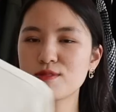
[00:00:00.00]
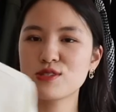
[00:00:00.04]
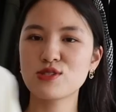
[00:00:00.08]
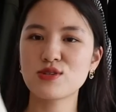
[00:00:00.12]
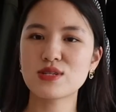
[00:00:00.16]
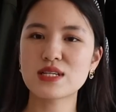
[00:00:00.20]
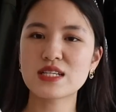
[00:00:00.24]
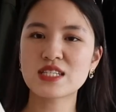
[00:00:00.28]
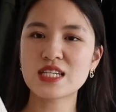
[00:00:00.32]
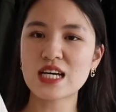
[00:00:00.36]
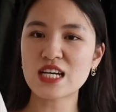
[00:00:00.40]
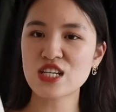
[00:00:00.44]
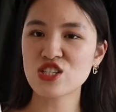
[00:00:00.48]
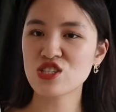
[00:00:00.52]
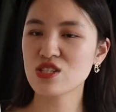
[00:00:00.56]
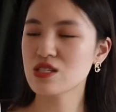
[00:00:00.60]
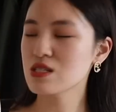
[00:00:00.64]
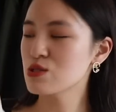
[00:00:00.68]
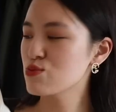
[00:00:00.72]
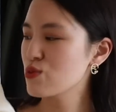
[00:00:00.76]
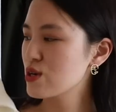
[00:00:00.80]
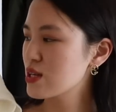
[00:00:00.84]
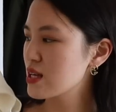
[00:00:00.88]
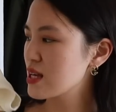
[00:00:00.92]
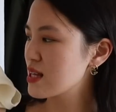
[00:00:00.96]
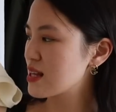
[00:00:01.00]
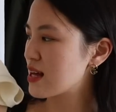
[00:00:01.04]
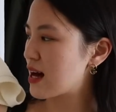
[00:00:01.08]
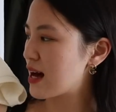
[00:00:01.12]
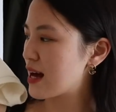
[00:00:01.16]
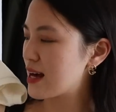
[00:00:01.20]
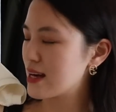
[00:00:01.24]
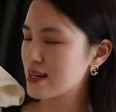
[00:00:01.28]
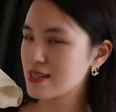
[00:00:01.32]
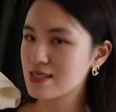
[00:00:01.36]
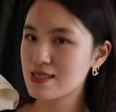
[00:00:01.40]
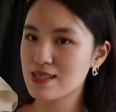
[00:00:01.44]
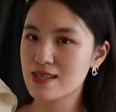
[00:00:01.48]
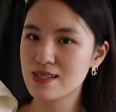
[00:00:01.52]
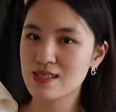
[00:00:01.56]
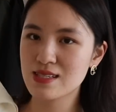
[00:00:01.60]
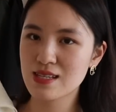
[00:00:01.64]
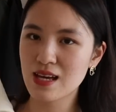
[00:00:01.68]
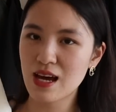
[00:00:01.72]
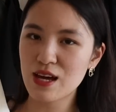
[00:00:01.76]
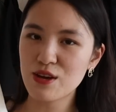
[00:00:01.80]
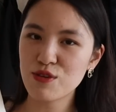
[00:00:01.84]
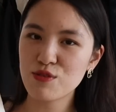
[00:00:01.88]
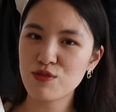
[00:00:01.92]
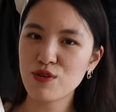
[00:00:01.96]
So the texture is really nice. It's
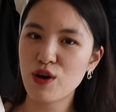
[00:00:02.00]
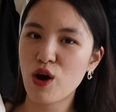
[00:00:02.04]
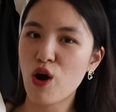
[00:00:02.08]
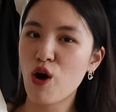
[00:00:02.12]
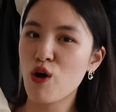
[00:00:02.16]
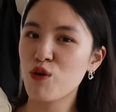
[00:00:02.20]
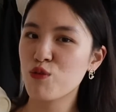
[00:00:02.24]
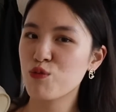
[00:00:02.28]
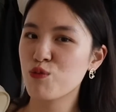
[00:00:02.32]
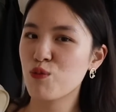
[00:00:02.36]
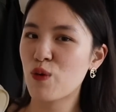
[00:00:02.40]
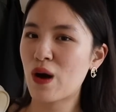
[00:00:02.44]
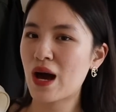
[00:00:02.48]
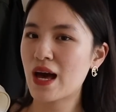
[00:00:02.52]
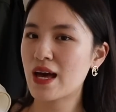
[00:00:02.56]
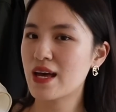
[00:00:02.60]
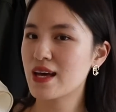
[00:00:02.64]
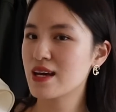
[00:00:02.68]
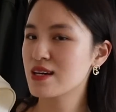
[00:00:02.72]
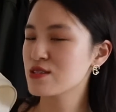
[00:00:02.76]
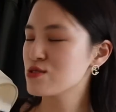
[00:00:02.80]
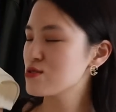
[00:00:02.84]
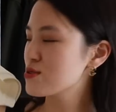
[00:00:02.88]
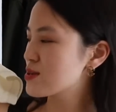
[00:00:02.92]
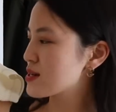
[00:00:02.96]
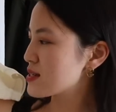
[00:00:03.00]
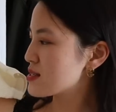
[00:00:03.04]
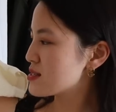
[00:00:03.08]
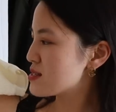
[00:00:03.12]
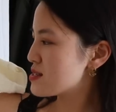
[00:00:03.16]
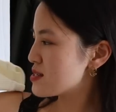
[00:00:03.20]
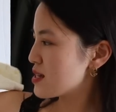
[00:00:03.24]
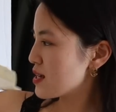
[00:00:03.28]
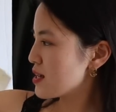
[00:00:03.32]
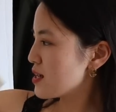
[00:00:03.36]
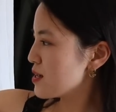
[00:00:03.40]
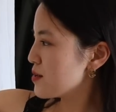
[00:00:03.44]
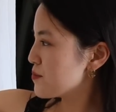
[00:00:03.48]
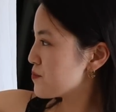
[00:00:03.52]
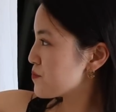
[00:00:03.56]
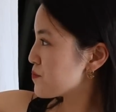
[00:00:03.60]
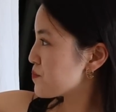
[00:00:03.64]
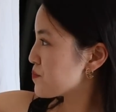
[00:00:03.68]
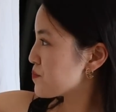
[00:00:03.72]
kind of an off-white, as you can see.